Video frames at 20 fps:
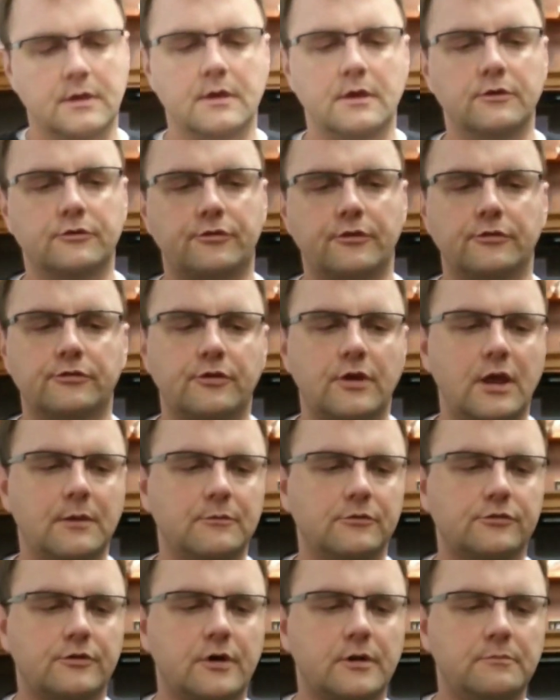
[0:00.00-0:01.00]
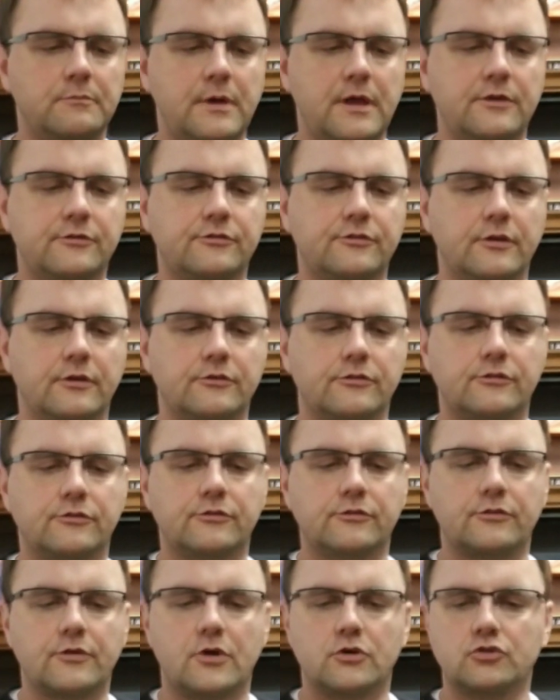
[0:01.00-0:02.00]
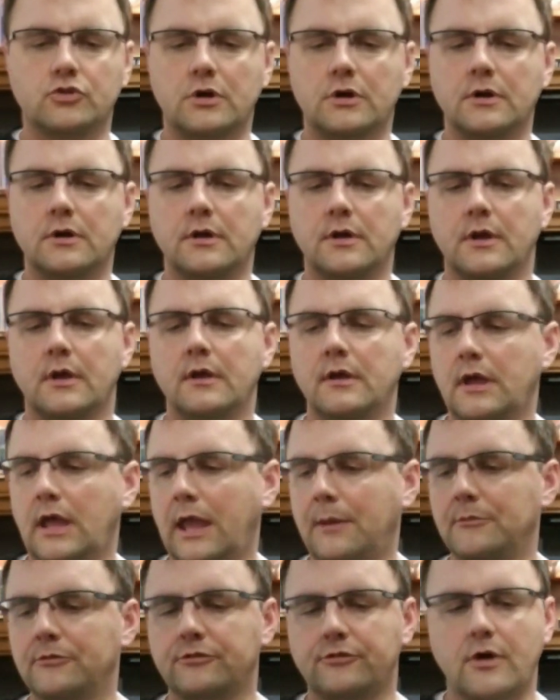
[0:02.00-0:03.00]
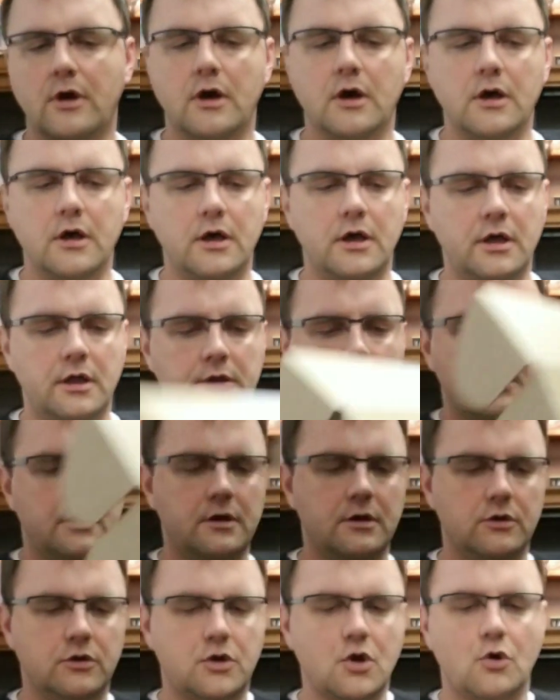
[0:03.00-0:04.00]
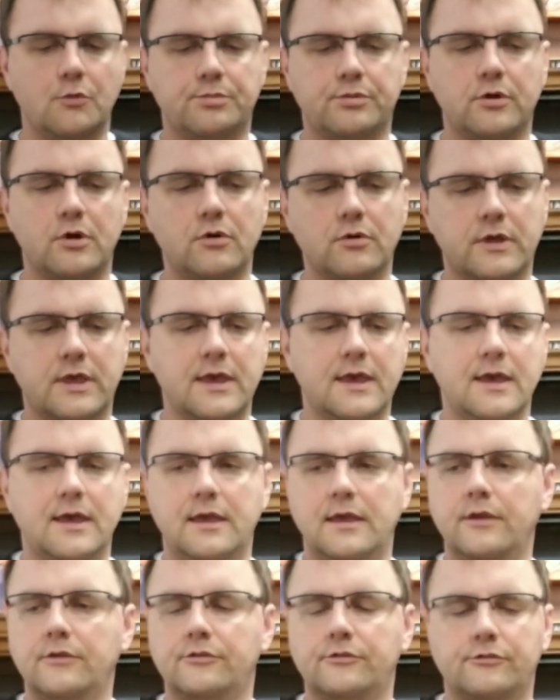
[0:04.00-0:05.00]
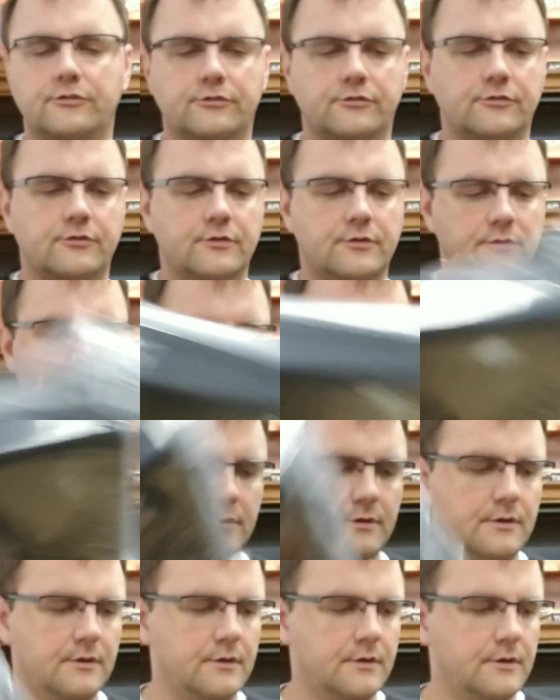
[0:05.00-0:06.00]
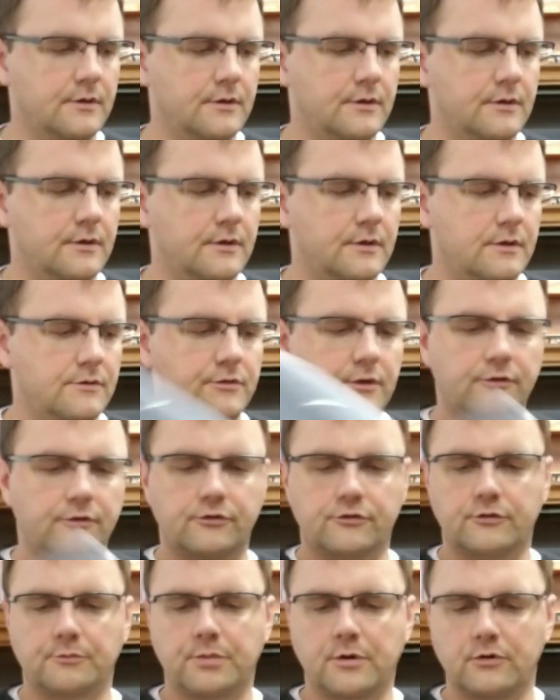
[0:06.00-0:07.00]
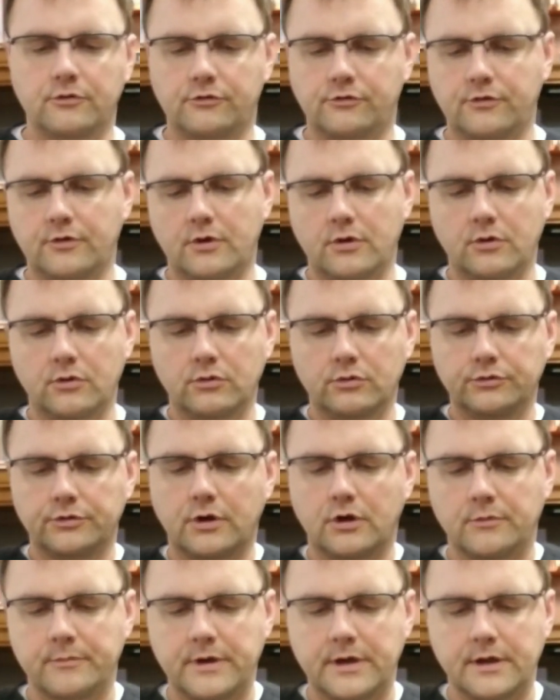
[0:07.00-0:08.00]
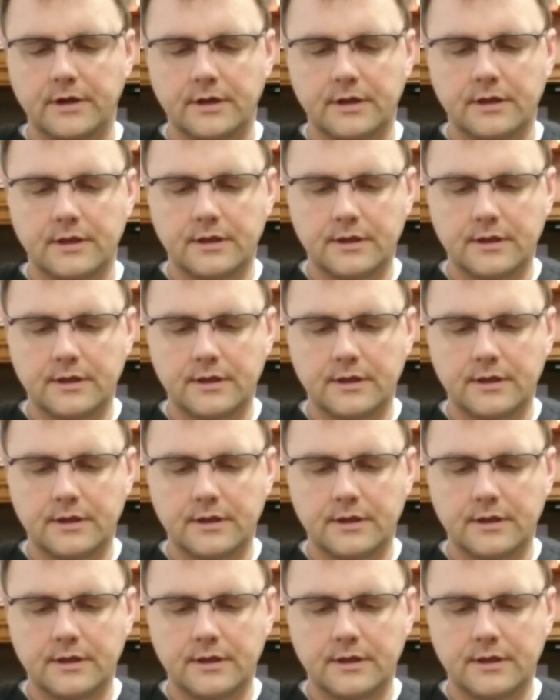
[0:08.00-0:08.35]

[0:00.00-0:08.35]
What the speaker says: is this Amazon Basics Amazon GoPro case that's supposed to hold all my